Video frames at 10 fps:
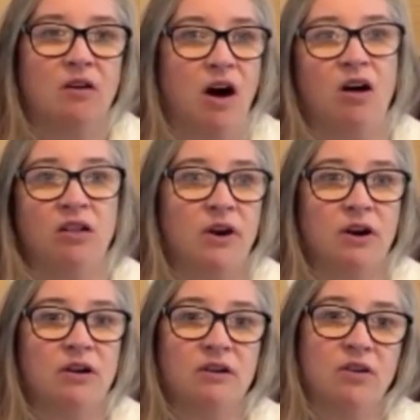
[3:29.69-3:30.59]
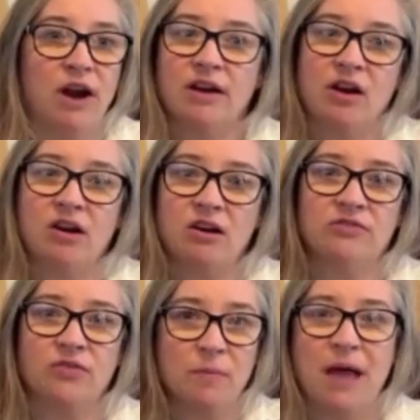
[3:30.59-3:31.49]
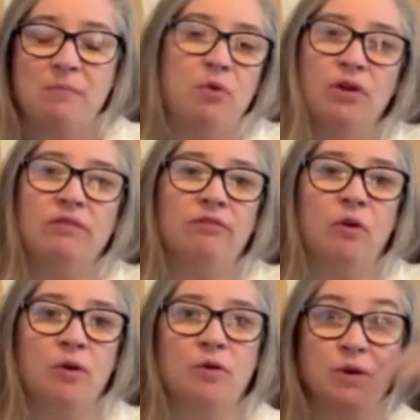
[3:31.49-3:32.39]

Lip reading: All of our credit cards from that point forward,